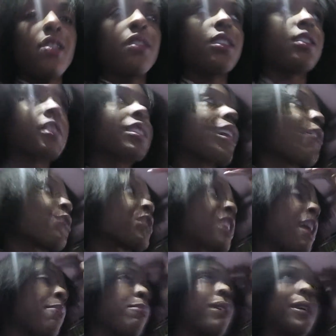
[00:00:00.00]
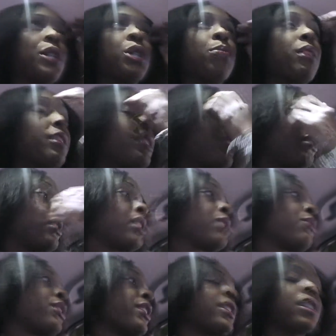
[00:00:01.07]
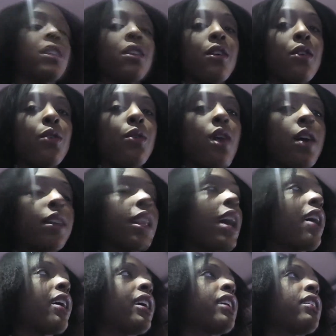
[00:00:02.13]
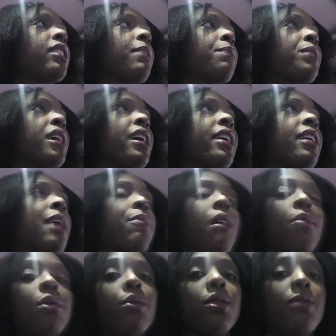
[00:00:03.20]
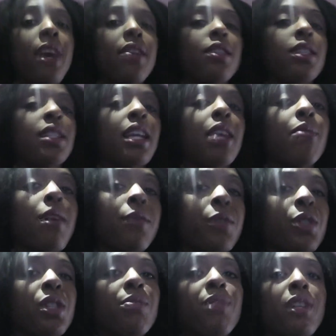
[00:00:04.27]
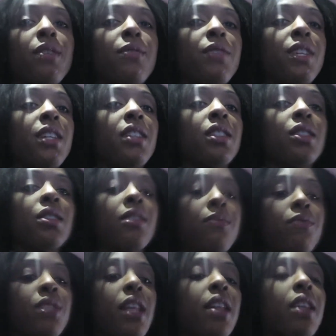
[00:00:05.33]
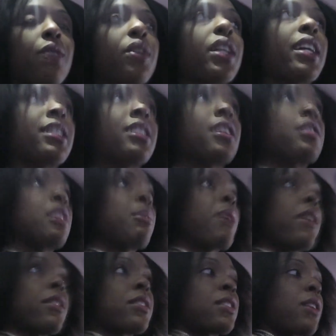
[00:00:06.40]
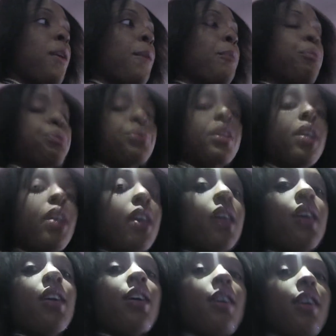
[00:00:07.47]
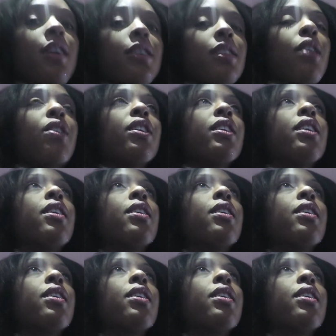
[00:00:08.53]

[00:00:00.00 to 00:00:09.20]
Didn't sell for that much, but it's very slow online and I probably would have had the same after shipping fees, selling it for like 60 bucks, so it's all good.